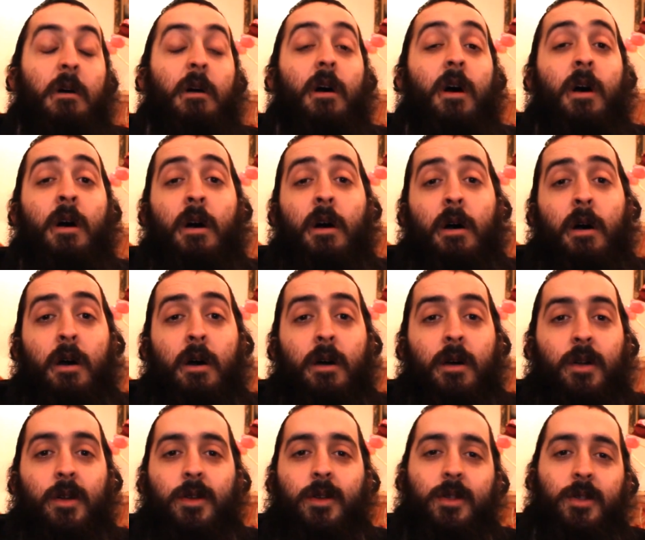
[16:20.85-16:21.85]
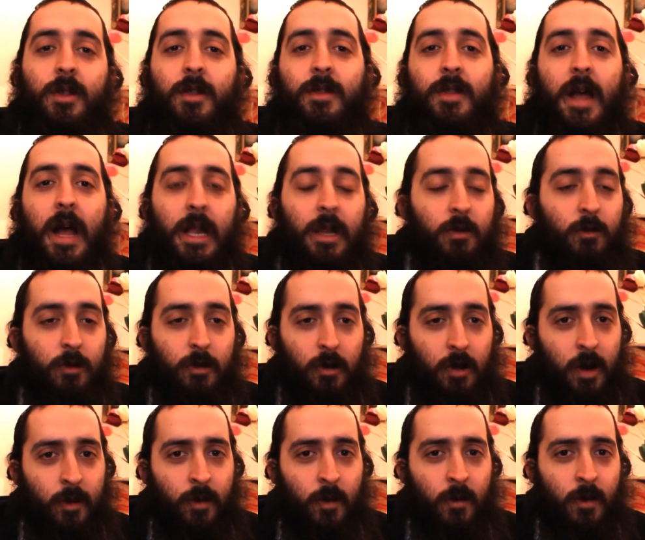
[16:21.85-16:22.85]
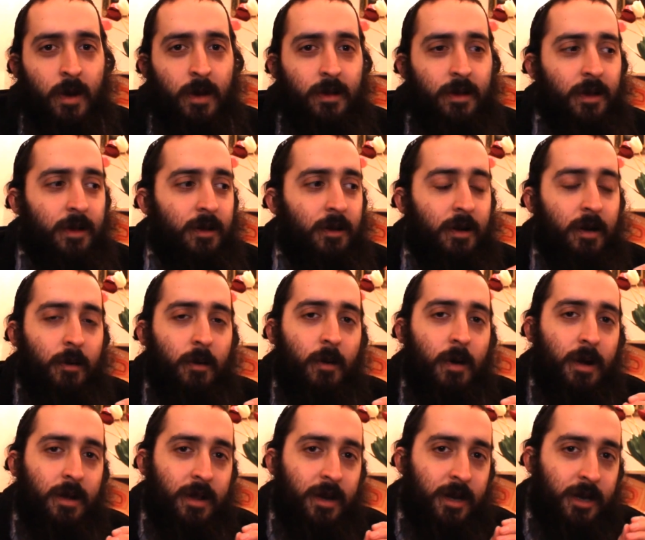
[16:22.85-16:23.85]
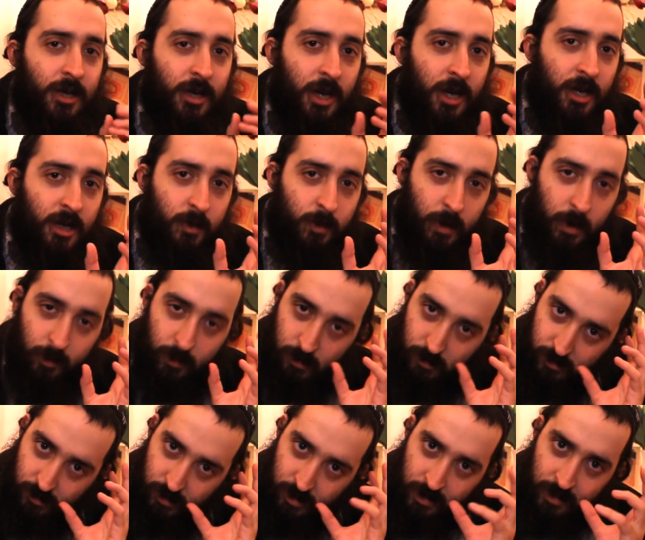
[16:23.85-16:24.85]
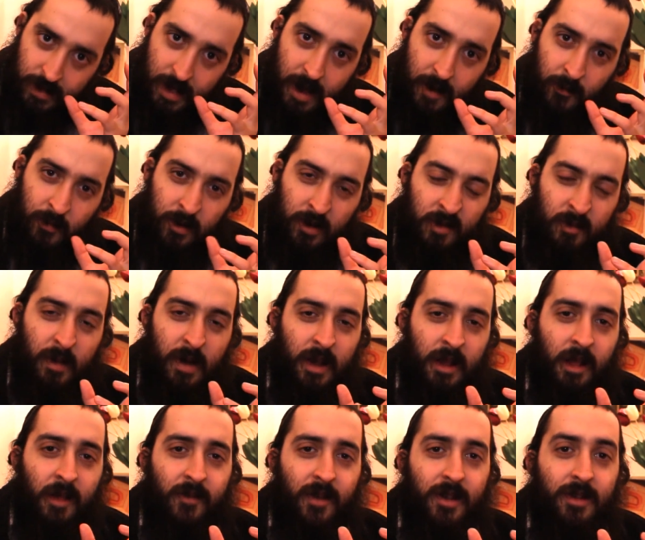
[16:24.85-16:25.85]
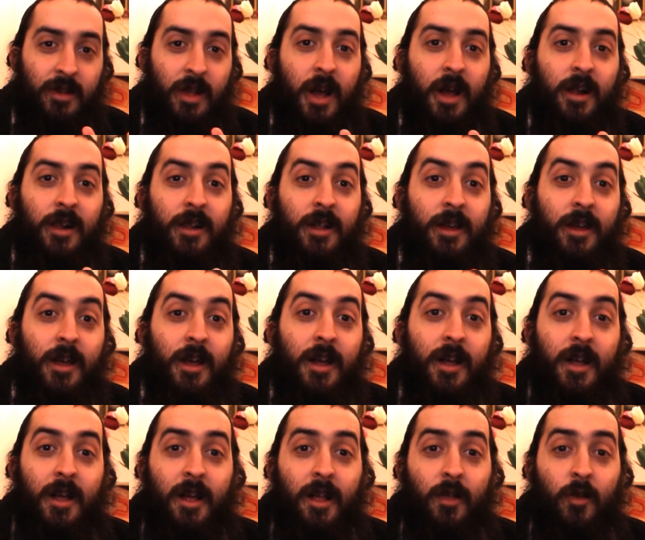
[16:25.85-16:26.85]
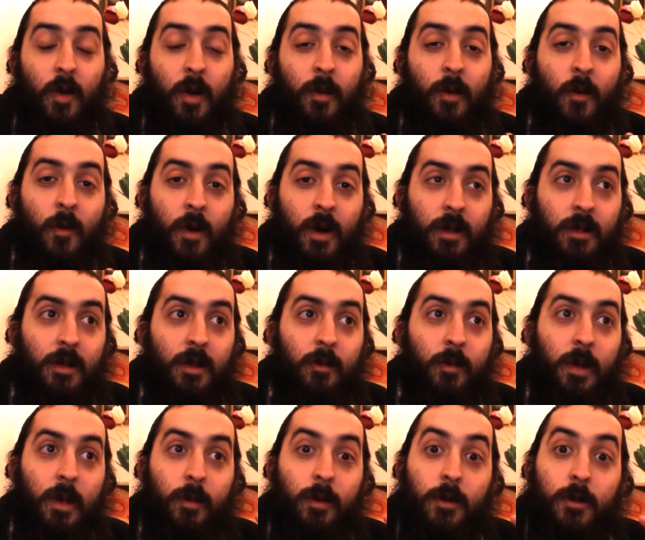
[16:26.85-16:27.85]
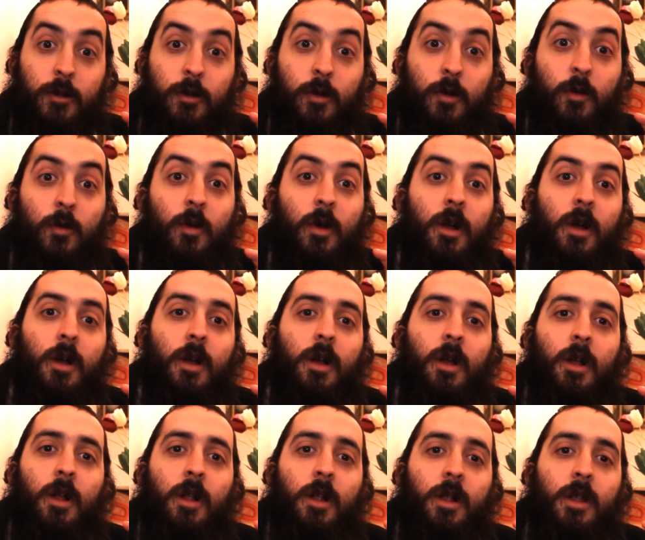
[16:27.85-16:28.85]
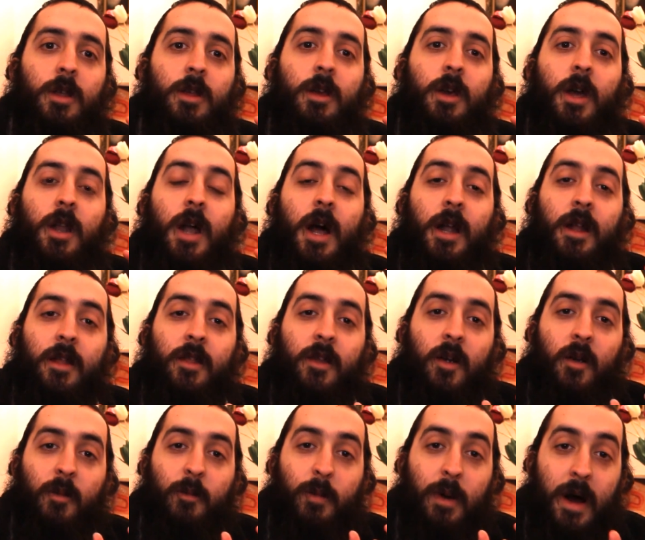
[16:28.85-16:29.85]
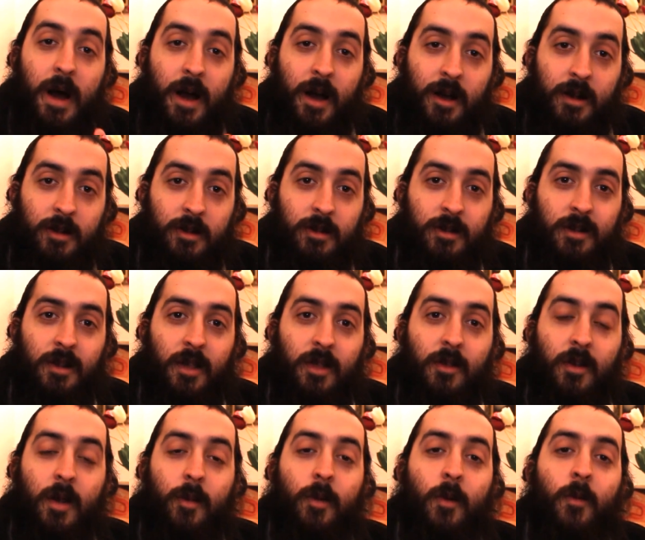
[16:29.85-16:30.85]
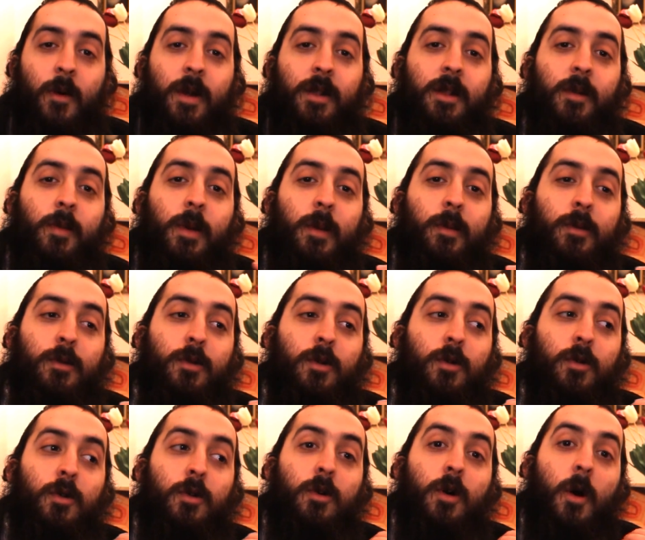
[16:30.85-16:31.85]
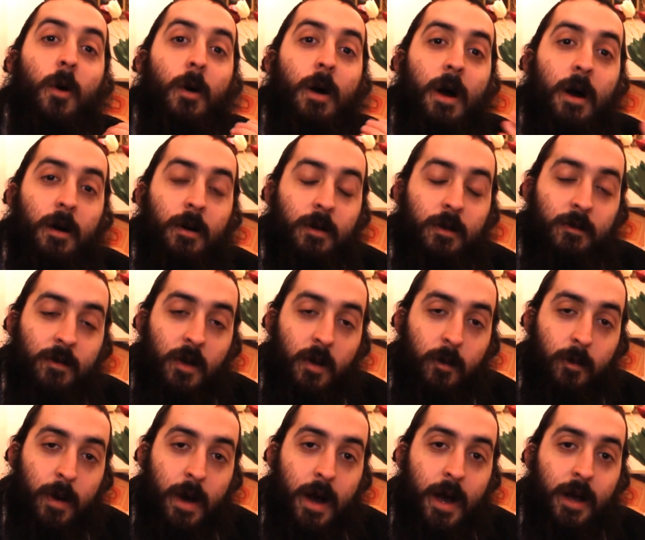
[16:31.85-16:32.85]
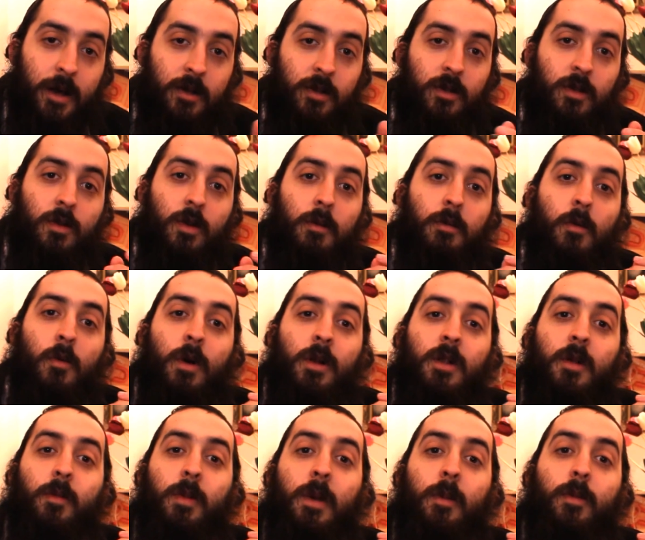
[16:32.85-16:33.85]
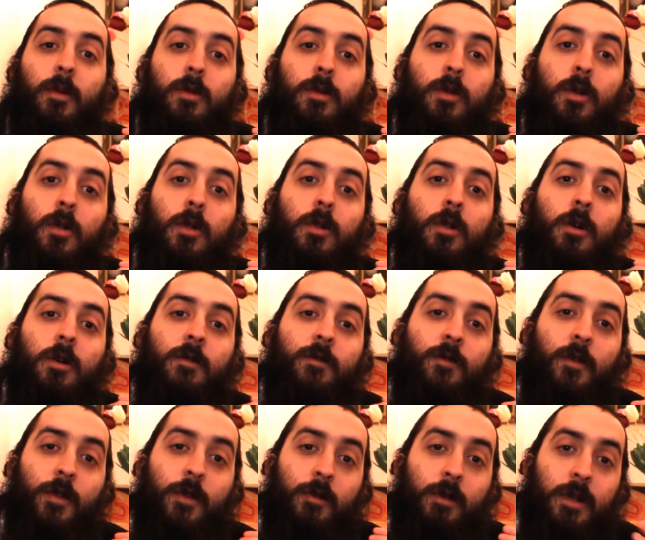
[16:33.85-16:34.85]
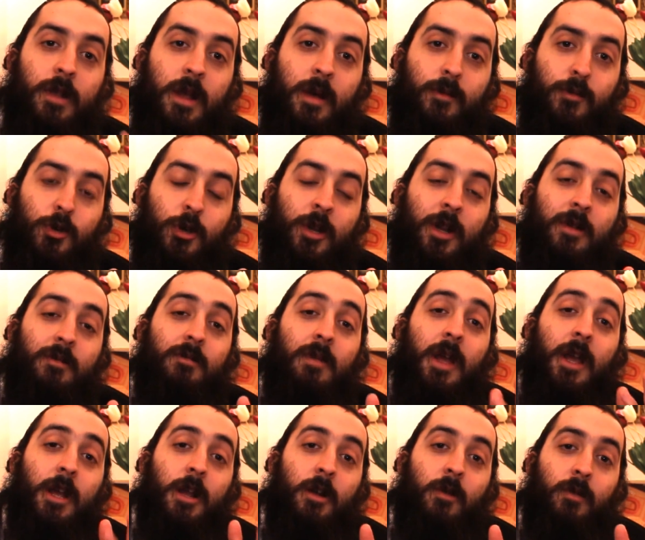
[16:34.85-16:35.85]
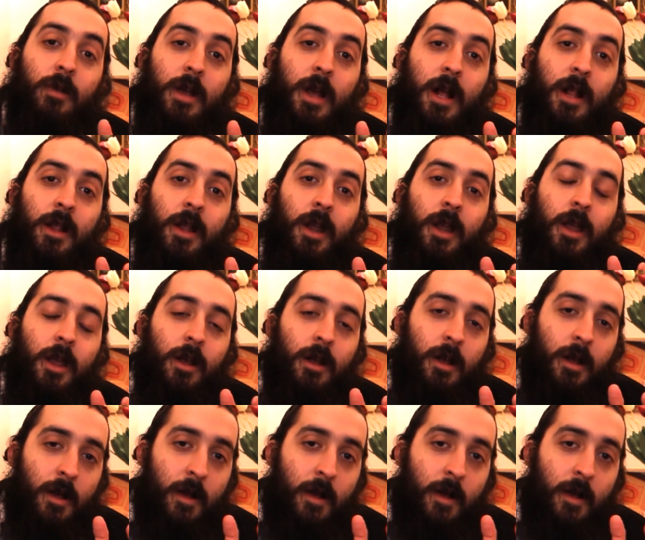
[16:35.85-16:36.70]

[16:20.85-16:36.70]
Uh, that's what the Rebbe wanted. The Rebbe wanted to change people in that perspective exactly. The Rebbe wanted people to get out of their box. The Rebbe wanted people to go out of their box. The Rebbe wanted people to look for the redemption and make it a reality.